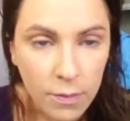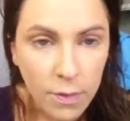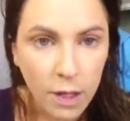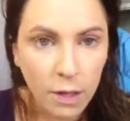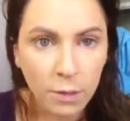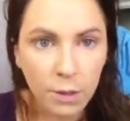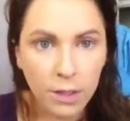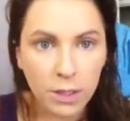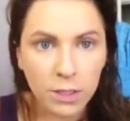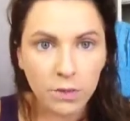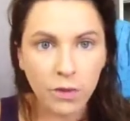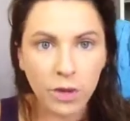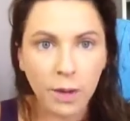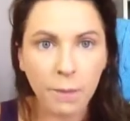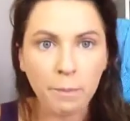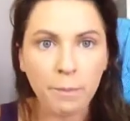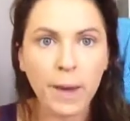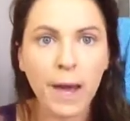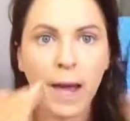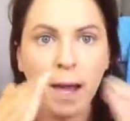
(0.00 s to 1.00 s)
me see if I
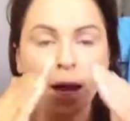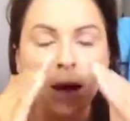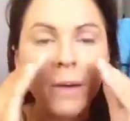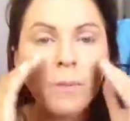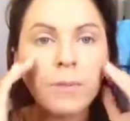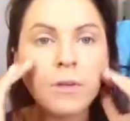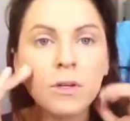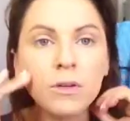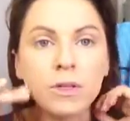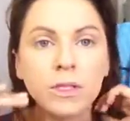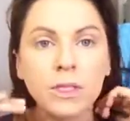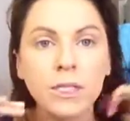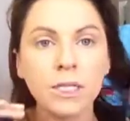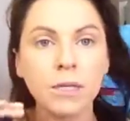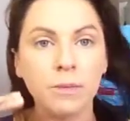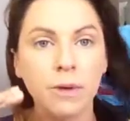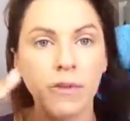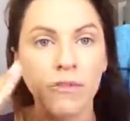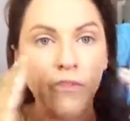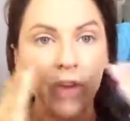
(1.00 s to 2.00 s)
can back up and you can see
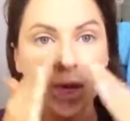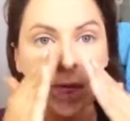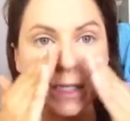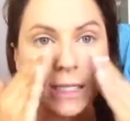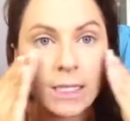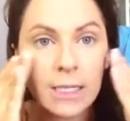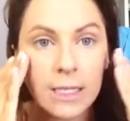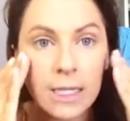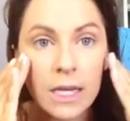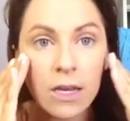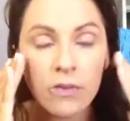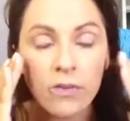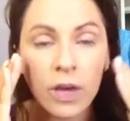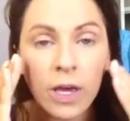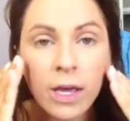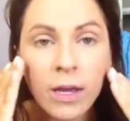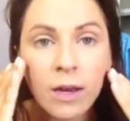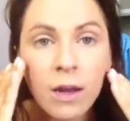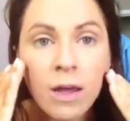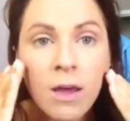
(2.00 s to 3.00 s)
my face is
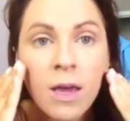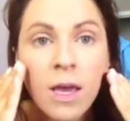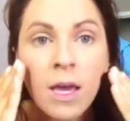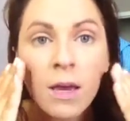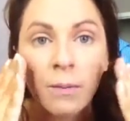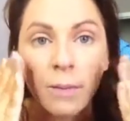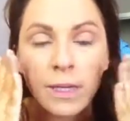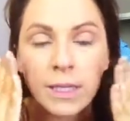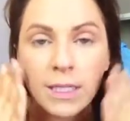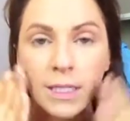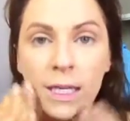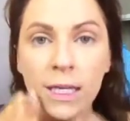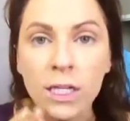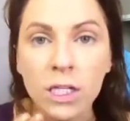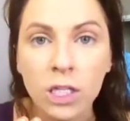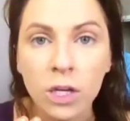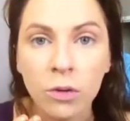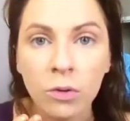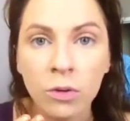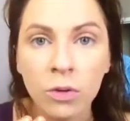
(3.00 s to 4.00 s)
even. My skin
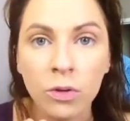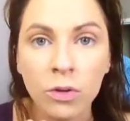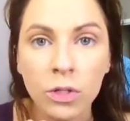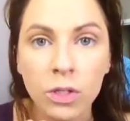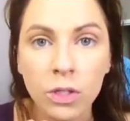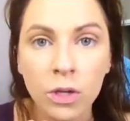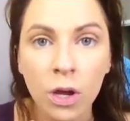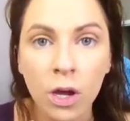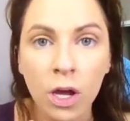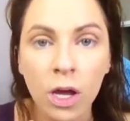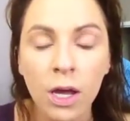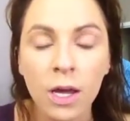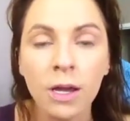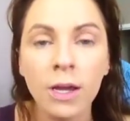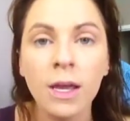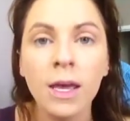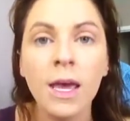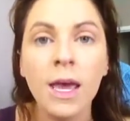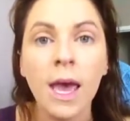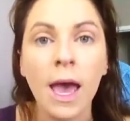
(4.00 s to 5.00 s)
tone looks
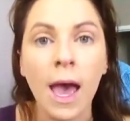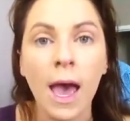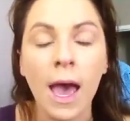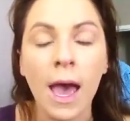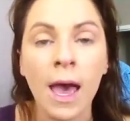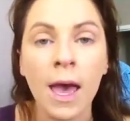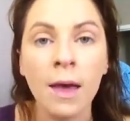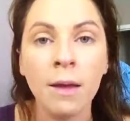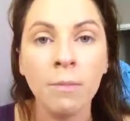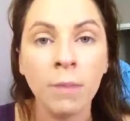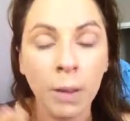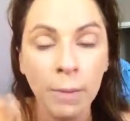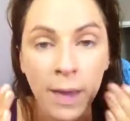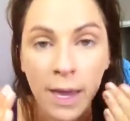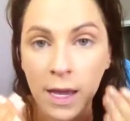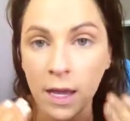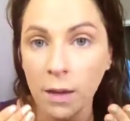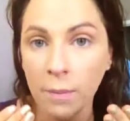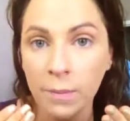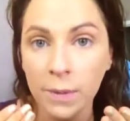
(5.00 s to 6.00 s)
good. And my
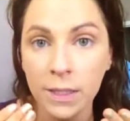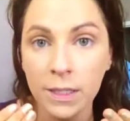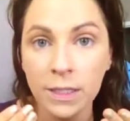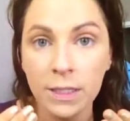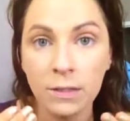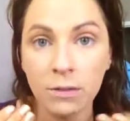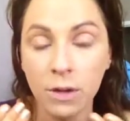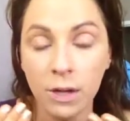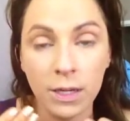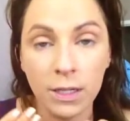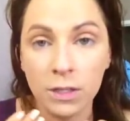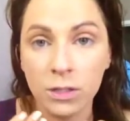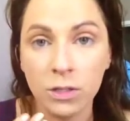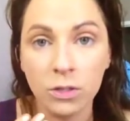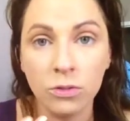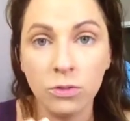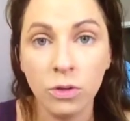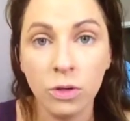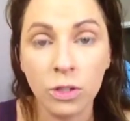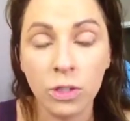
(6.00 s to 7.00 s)
makeup
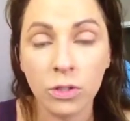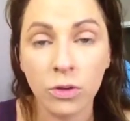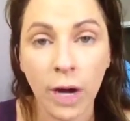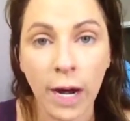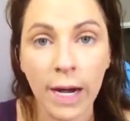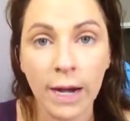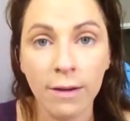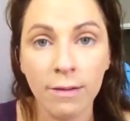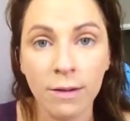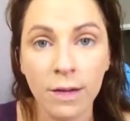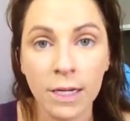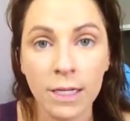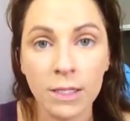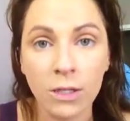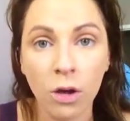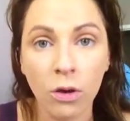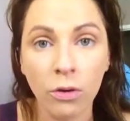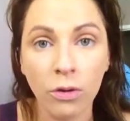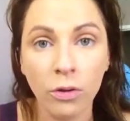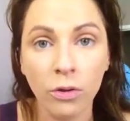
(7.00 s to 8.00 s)
looks great, and it's
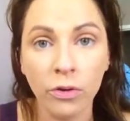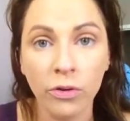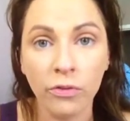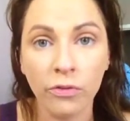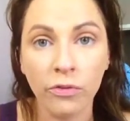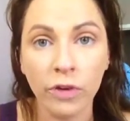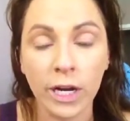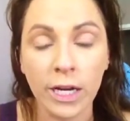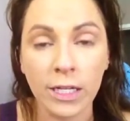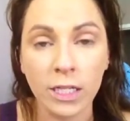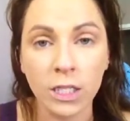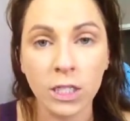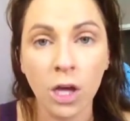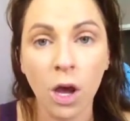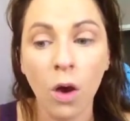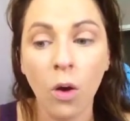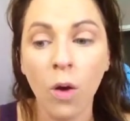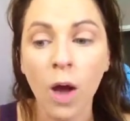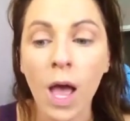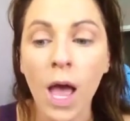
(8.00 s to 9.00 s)
all gluten-free.
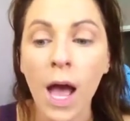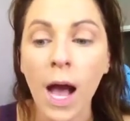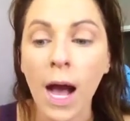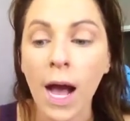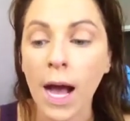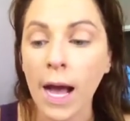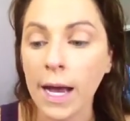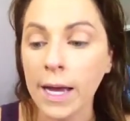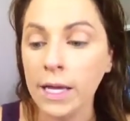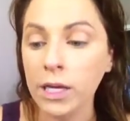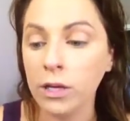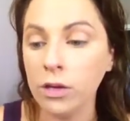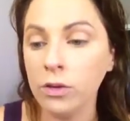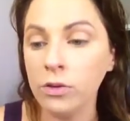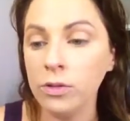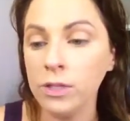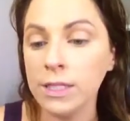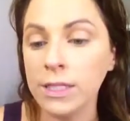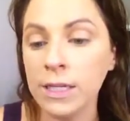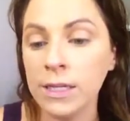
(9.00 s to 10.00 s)
So I
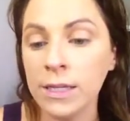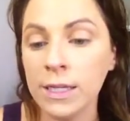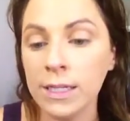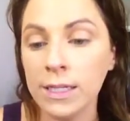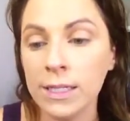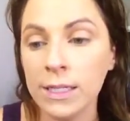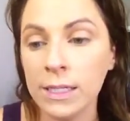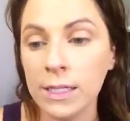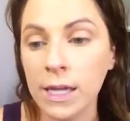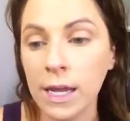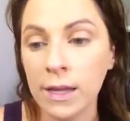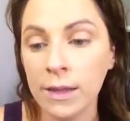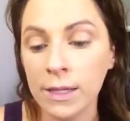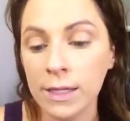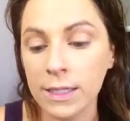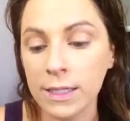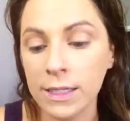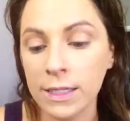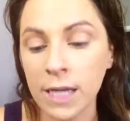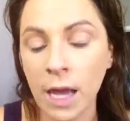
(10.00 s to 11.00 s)
used in
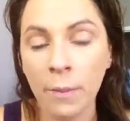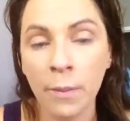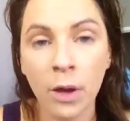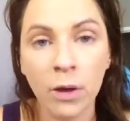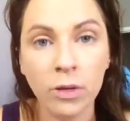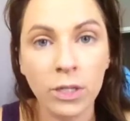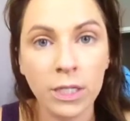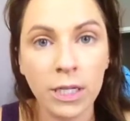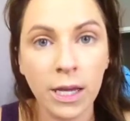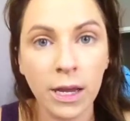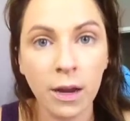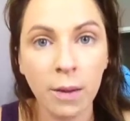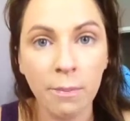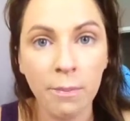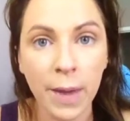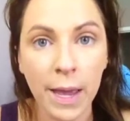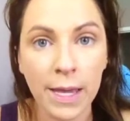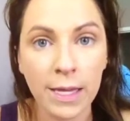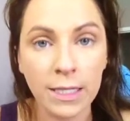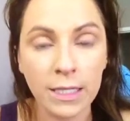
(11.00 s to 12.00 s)
this demo to get a
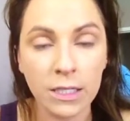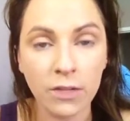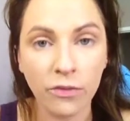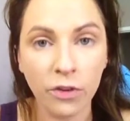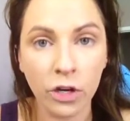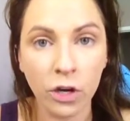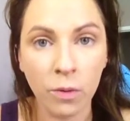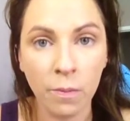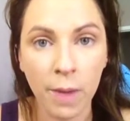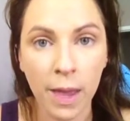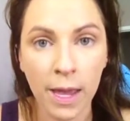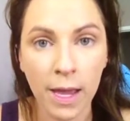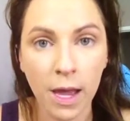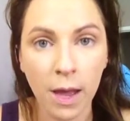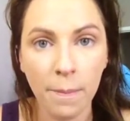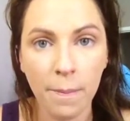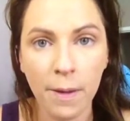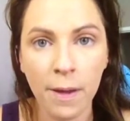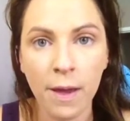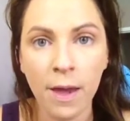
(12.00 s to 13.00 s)
base for your
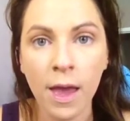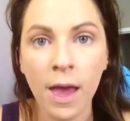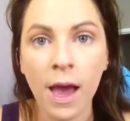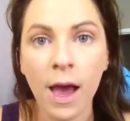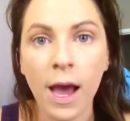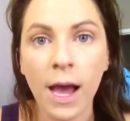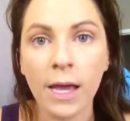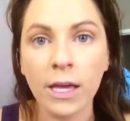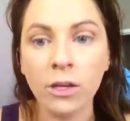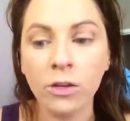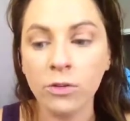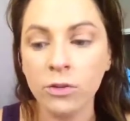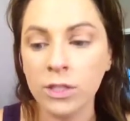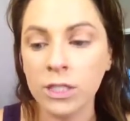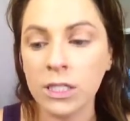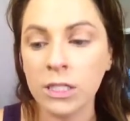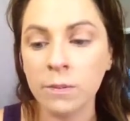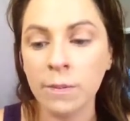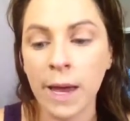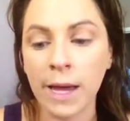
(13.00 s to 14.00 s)
makeup, I
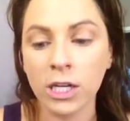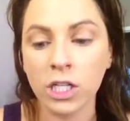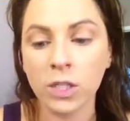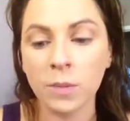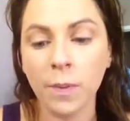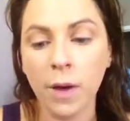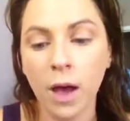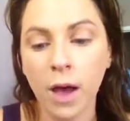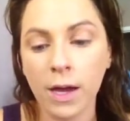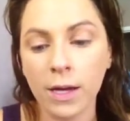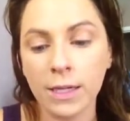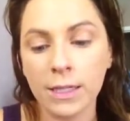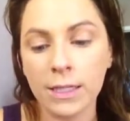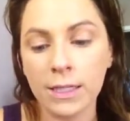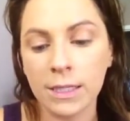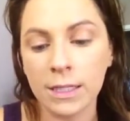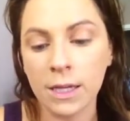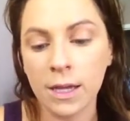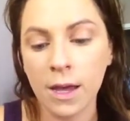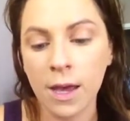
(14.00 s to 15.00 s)
used
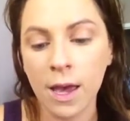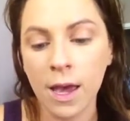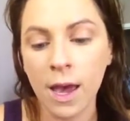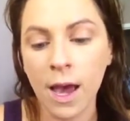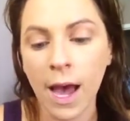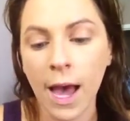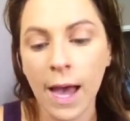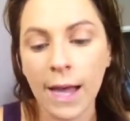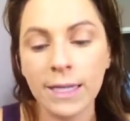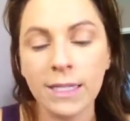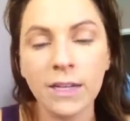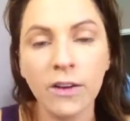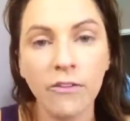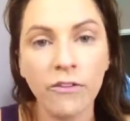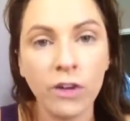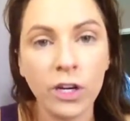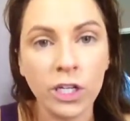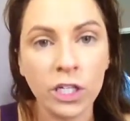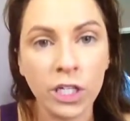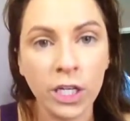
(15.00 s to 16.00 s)
Smashbox High
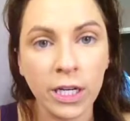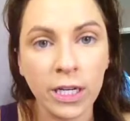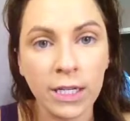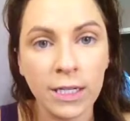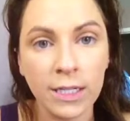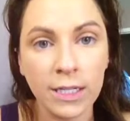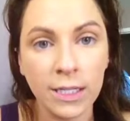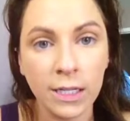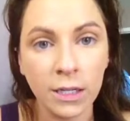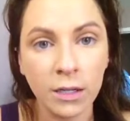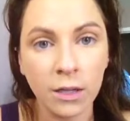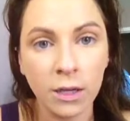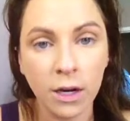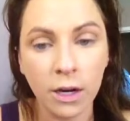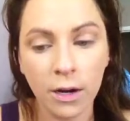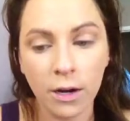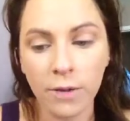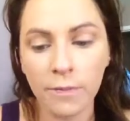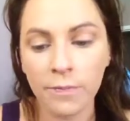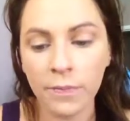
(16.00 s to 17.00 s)
Definition
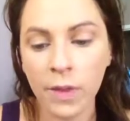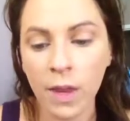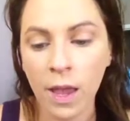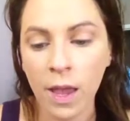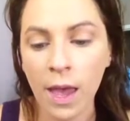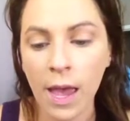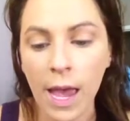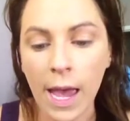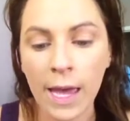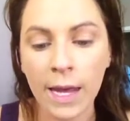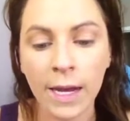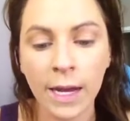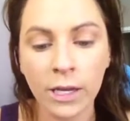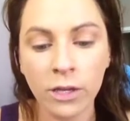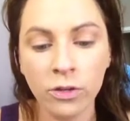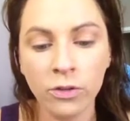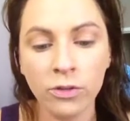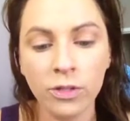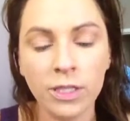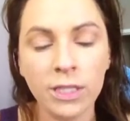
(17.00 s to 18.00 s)
Concealer, and I
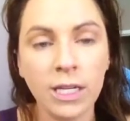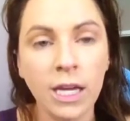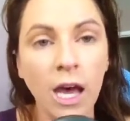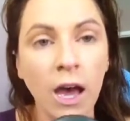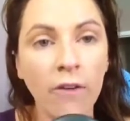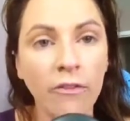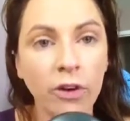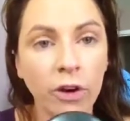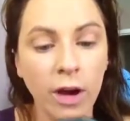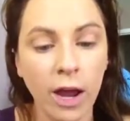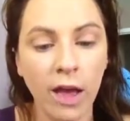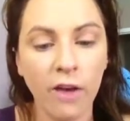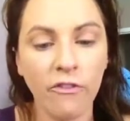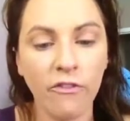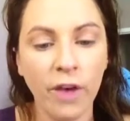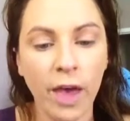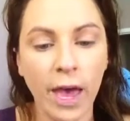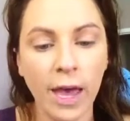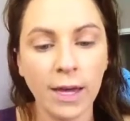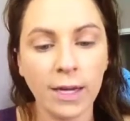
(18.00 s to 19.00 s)
used Cover
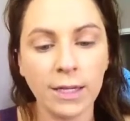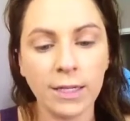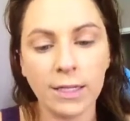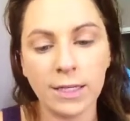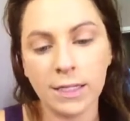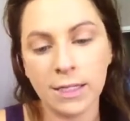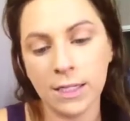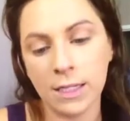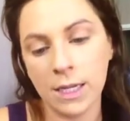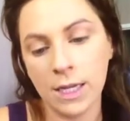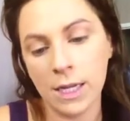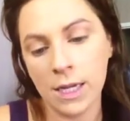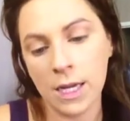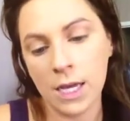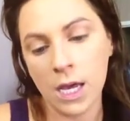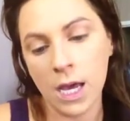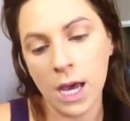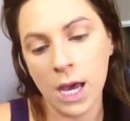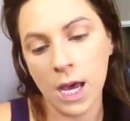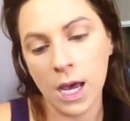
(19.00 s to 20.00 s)
FX
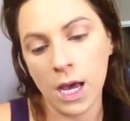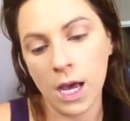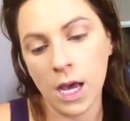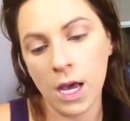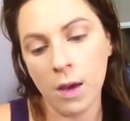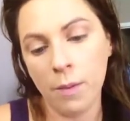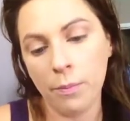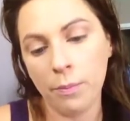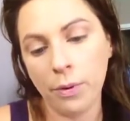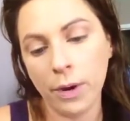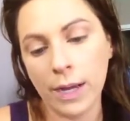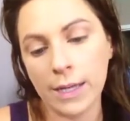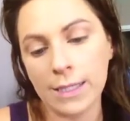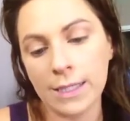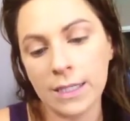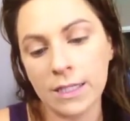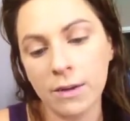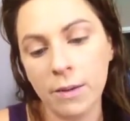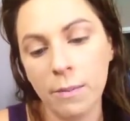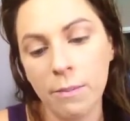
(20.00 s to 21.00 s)

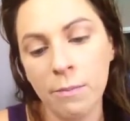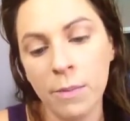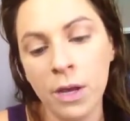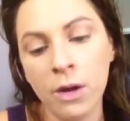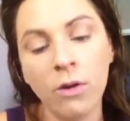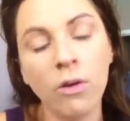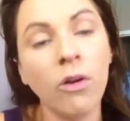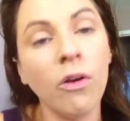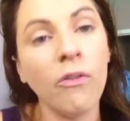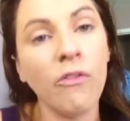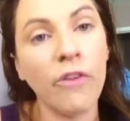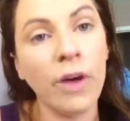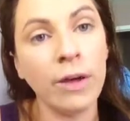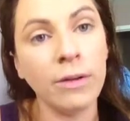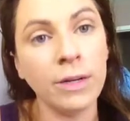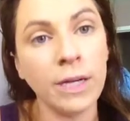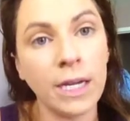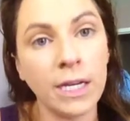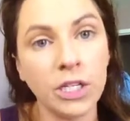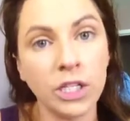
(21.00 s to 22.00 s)
Pressed Mineral
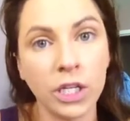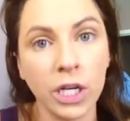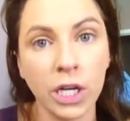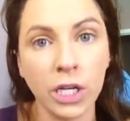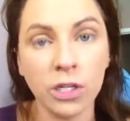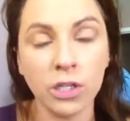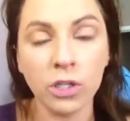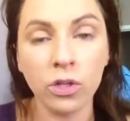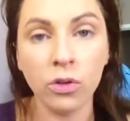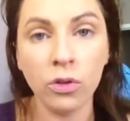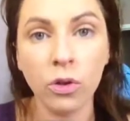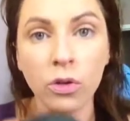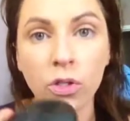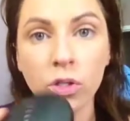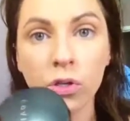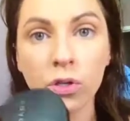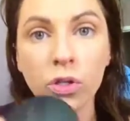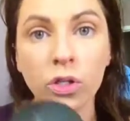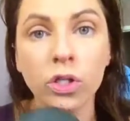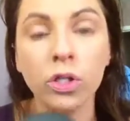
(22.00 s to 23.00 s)
Foundation. So those
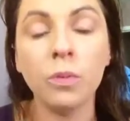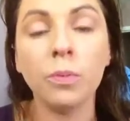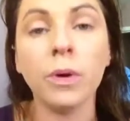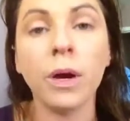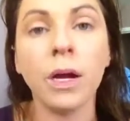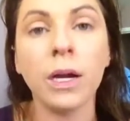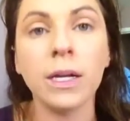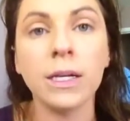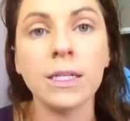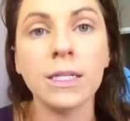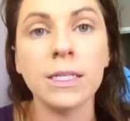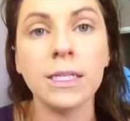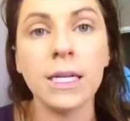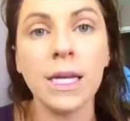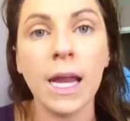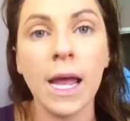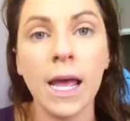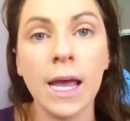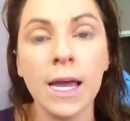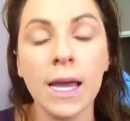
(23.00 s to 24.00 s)
are the 2 products
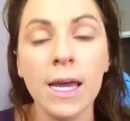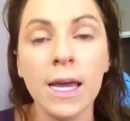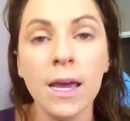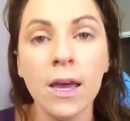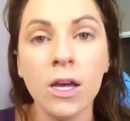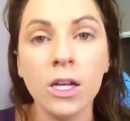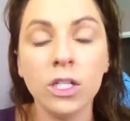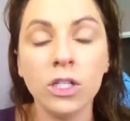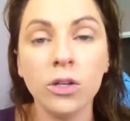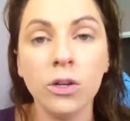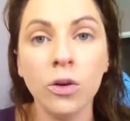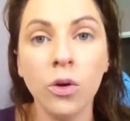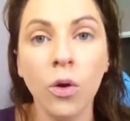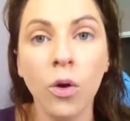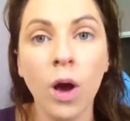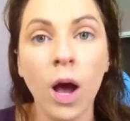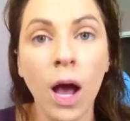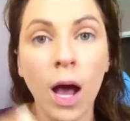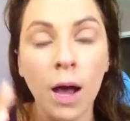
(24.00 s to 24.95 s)
today to